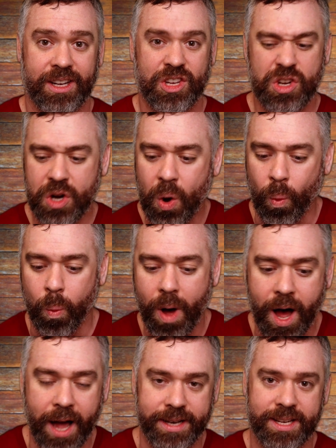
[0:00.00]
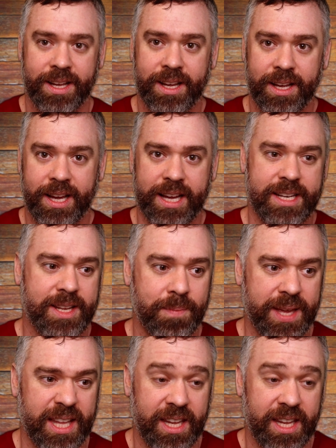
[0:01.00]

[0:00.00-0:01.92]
You don't want it to be